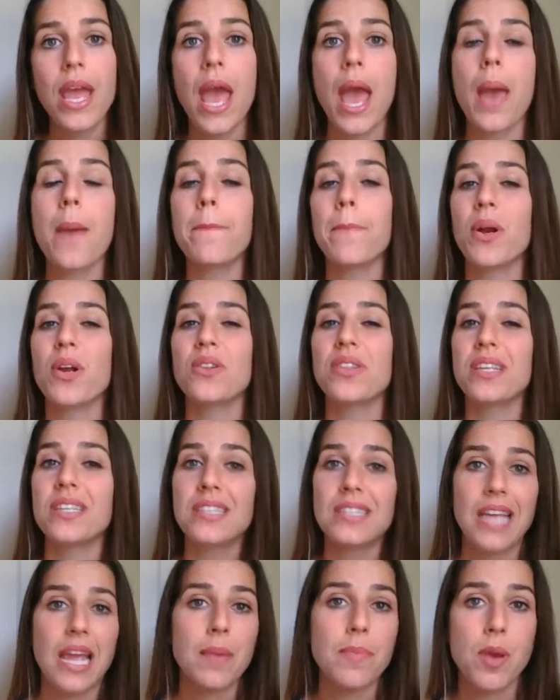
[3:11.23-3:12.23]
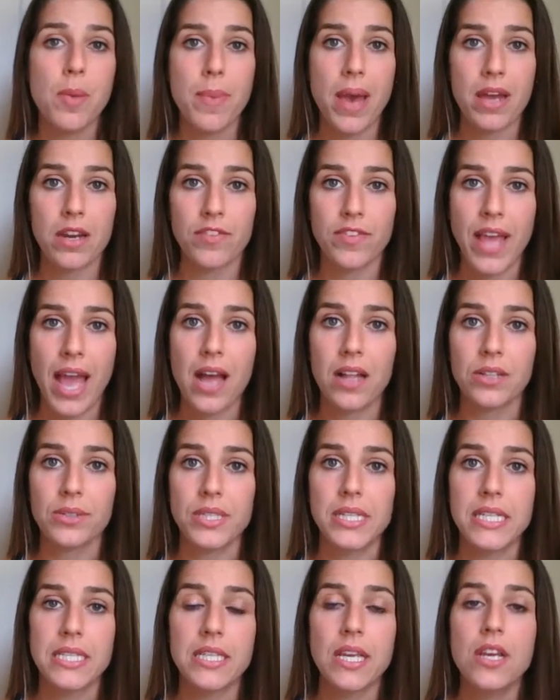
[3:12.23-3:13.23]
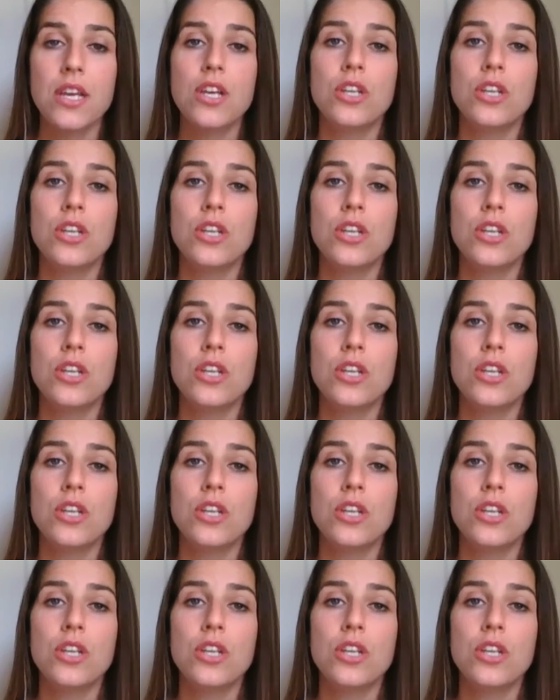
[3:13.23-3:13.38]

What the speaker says: and burn the same amount of calories.